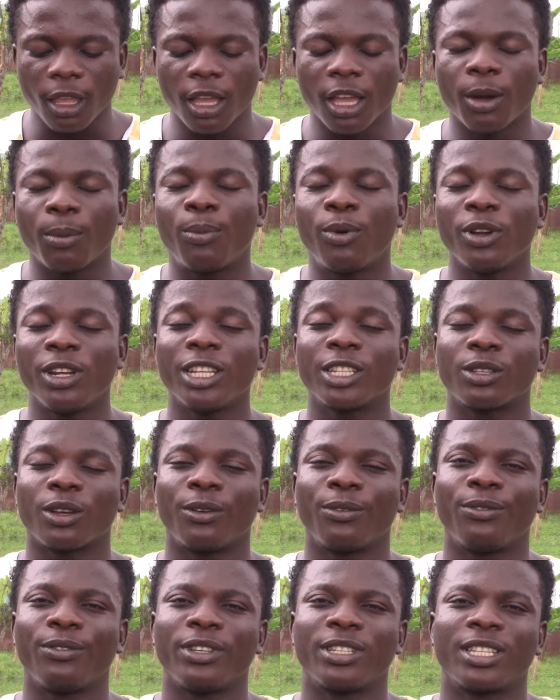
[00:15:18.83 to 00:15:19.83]
police
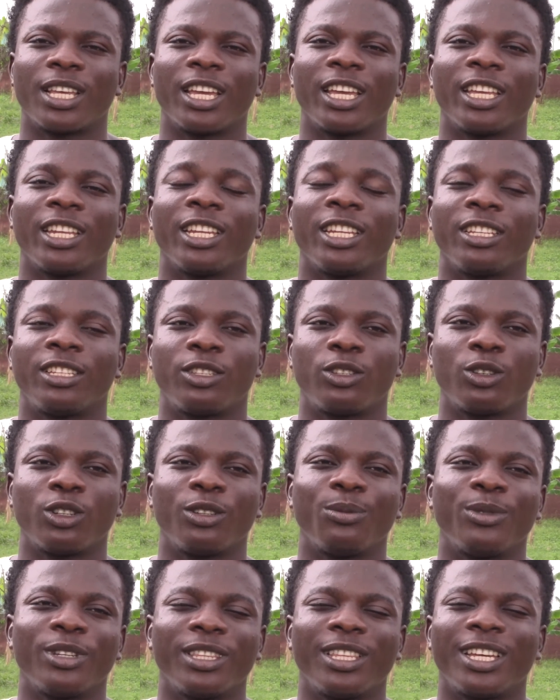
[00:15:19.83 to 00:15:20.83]
officer, and he told
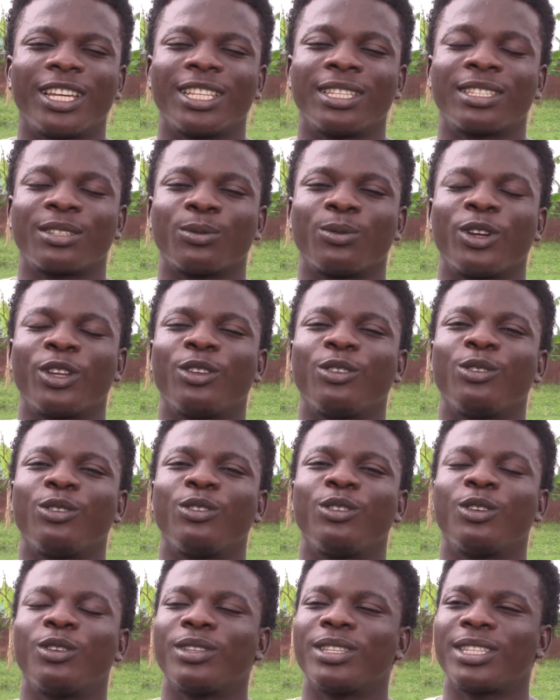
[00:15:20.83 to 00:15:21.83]
me that when you
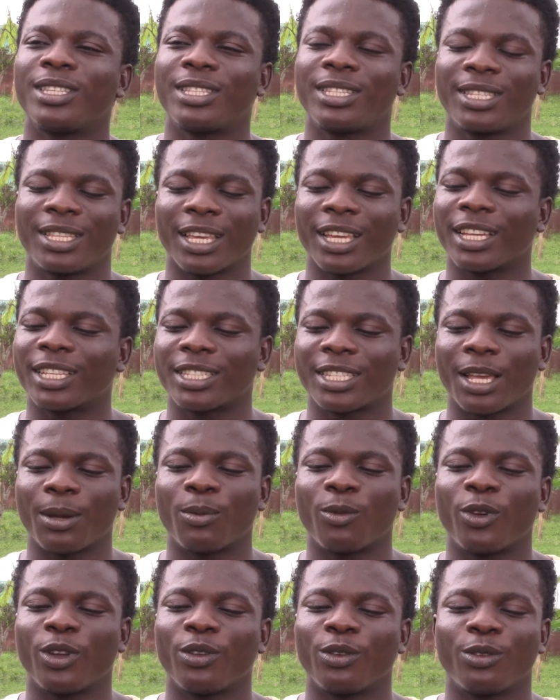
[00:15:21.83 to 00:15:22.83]
don't take
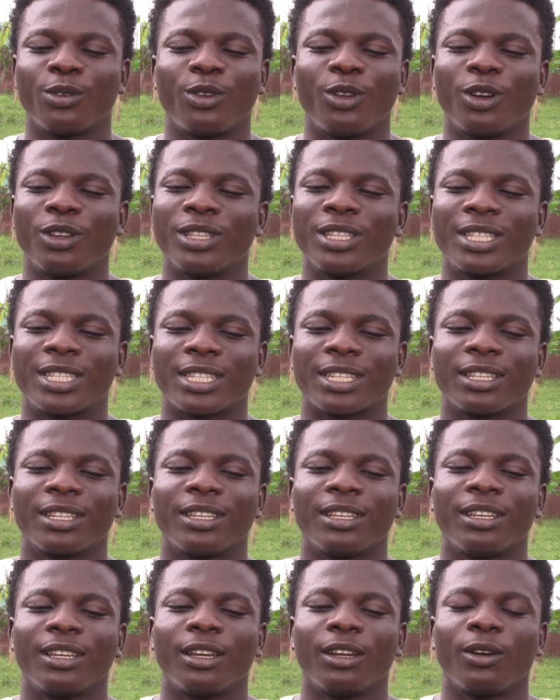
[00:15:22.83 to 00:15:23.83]
time,
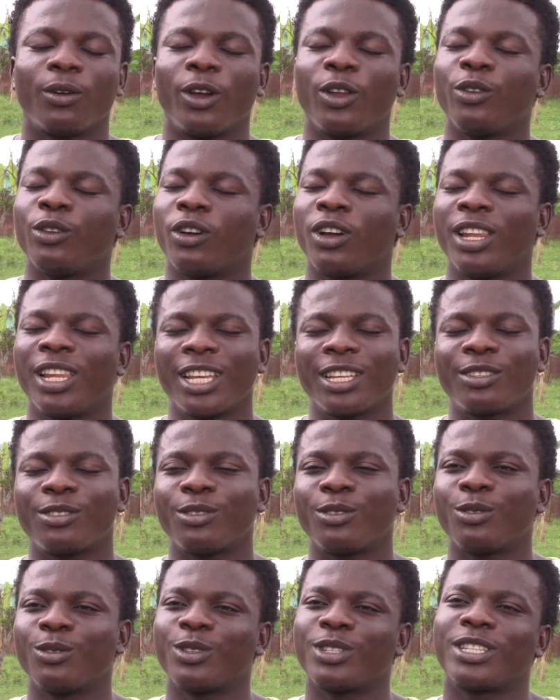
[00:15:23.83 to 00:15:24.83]
unless you
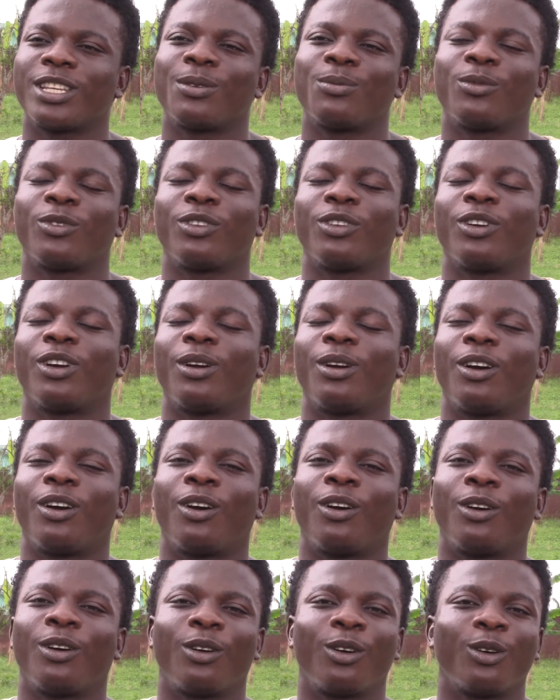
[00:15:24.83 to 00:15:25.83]
know someone,
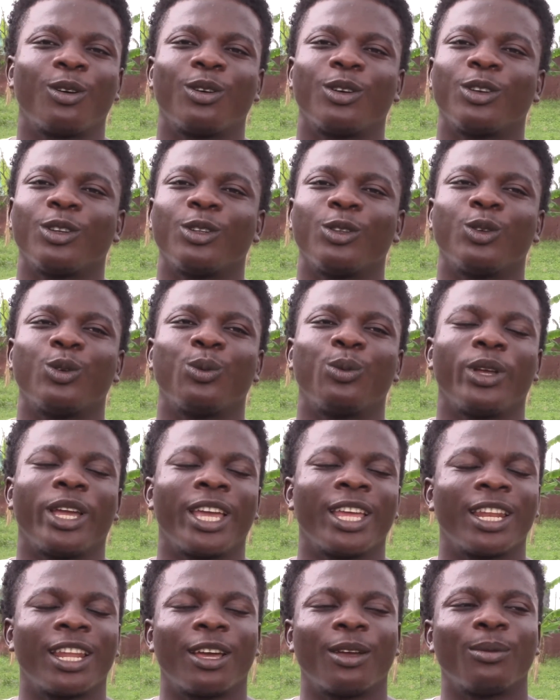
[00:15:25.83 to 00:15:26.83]
or you
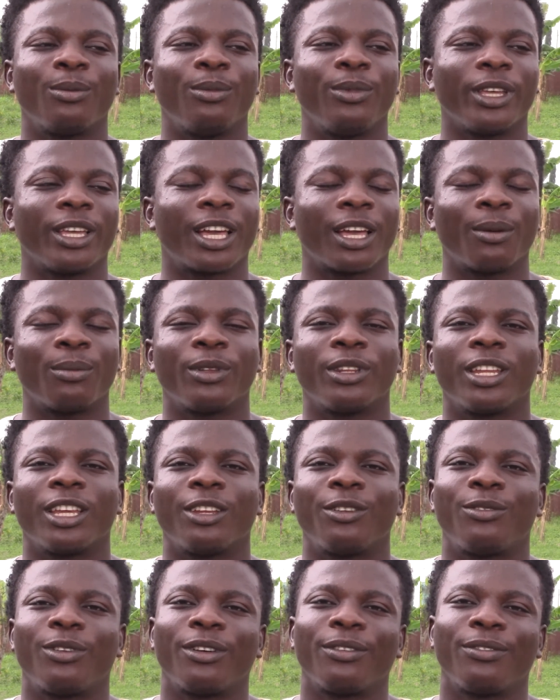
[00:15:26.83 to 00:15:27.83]
end up becoming a
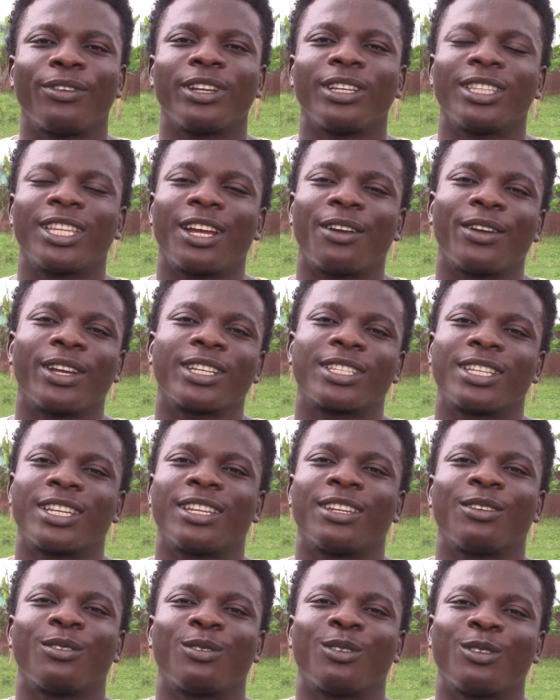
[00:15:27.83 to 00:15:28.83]
traffic director
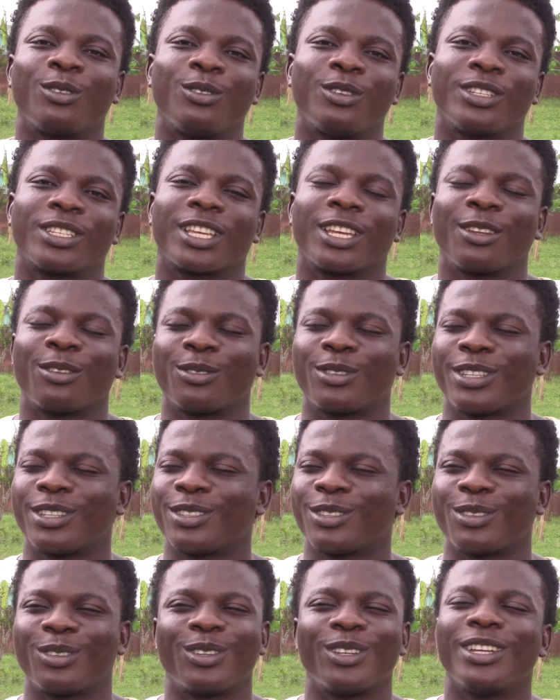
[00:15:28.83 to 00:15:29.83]
and all those kind of things.
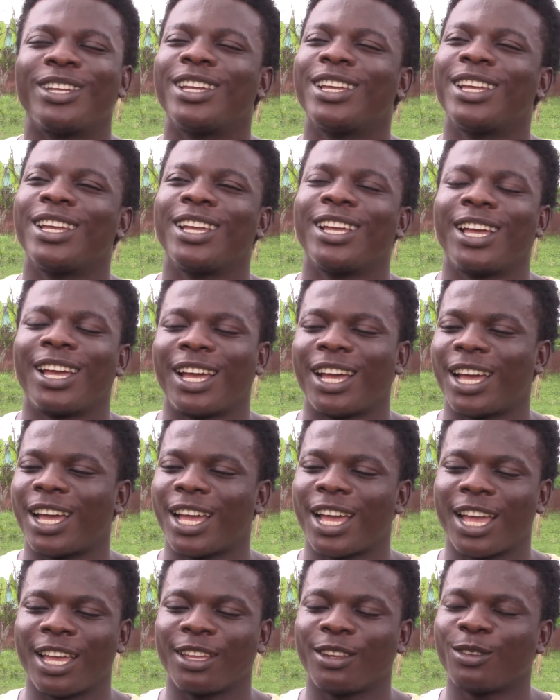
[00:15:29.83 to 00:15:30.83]
So
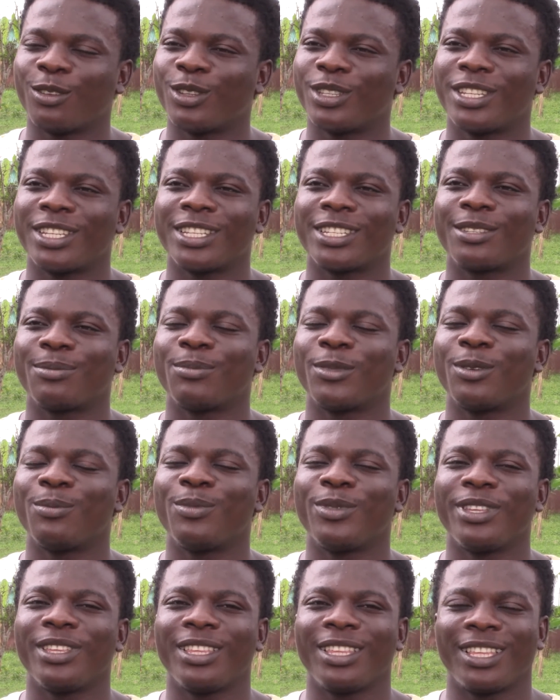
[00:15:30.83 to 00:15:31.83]
I noticed
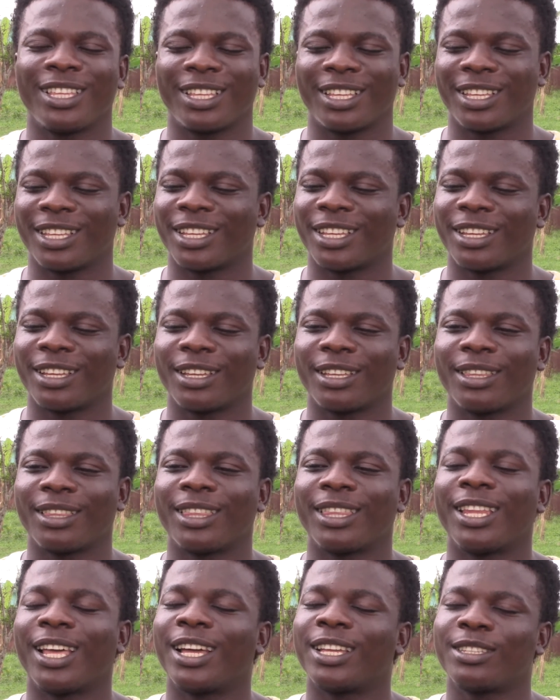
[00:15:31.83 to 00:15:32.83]
maybe
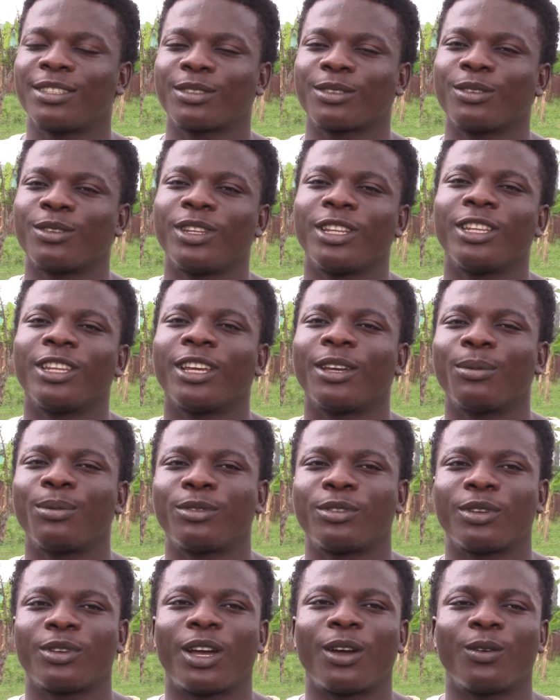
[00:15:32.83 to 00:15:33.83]
that couldn't help.
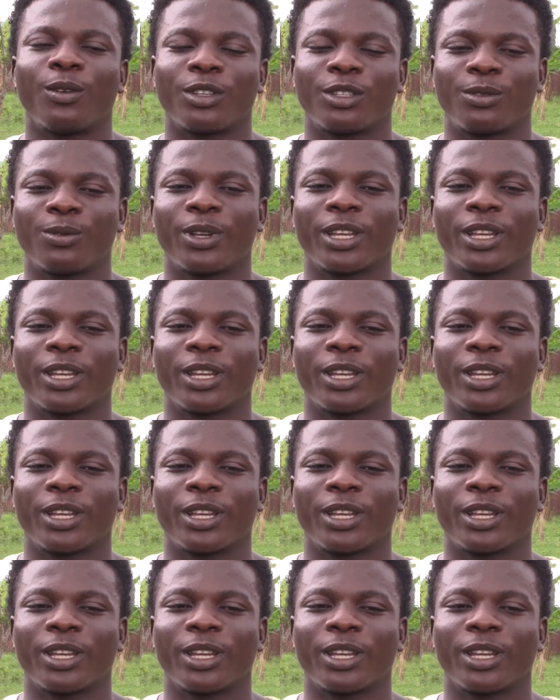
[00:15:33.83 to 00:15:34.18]
So I was